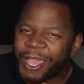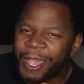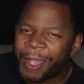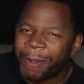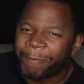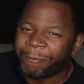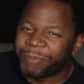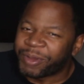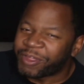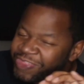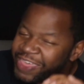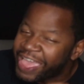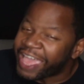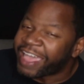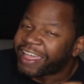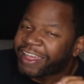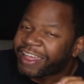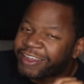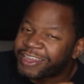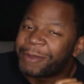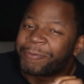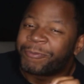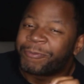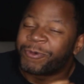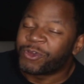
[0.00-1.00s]
But that
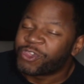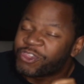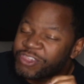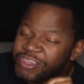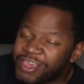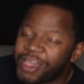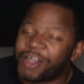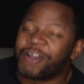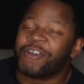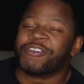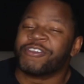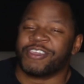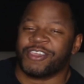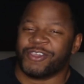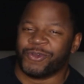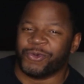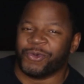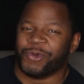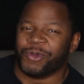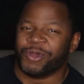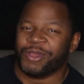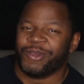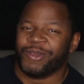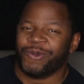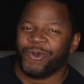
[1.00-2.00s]
clip will show
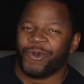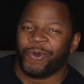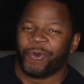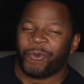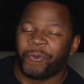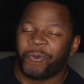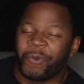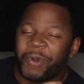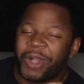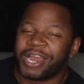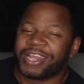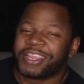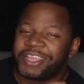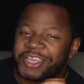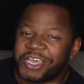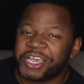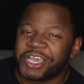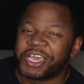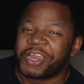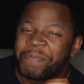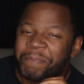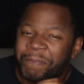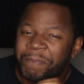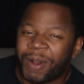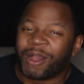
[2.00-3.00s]
you what
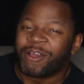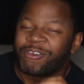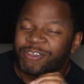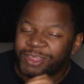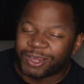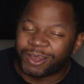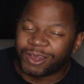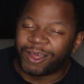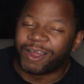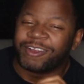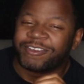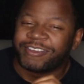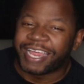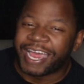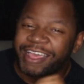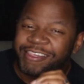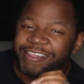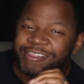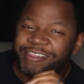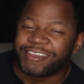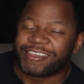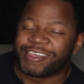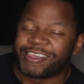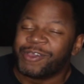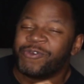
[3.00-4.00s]
good martial arts
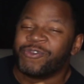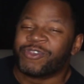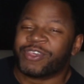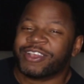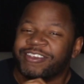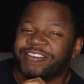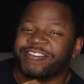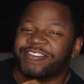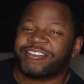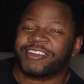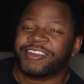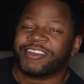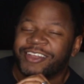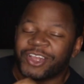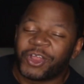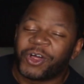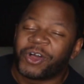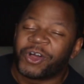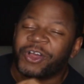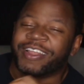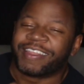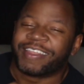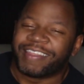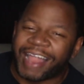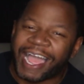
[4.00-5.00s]
execution should
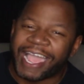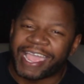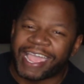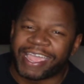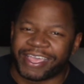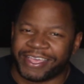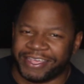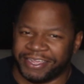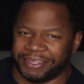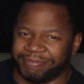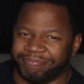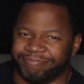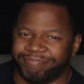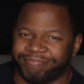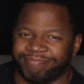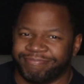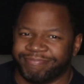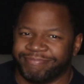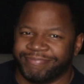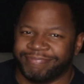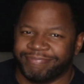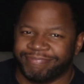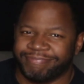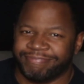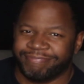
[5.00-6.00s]
look like.
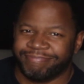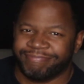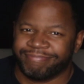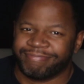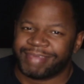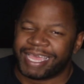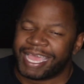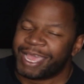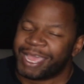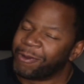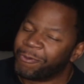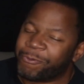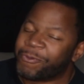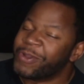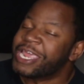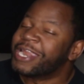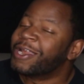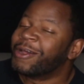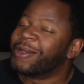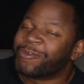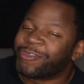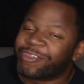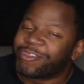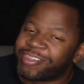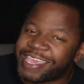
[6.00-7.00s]
And we
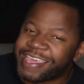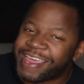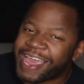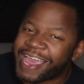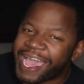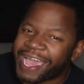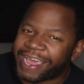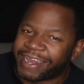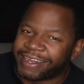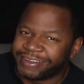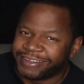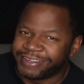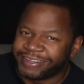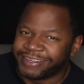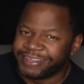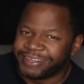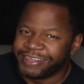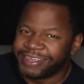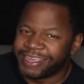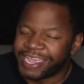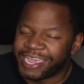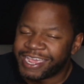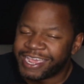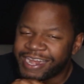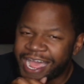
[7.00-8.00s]
don't see that
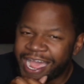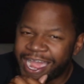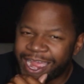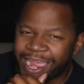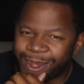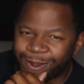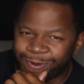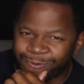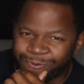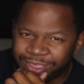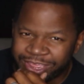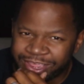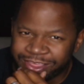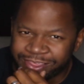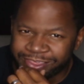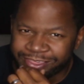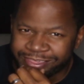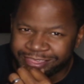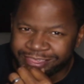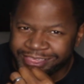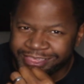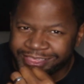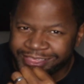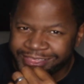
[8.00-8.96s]
in Iron Fist.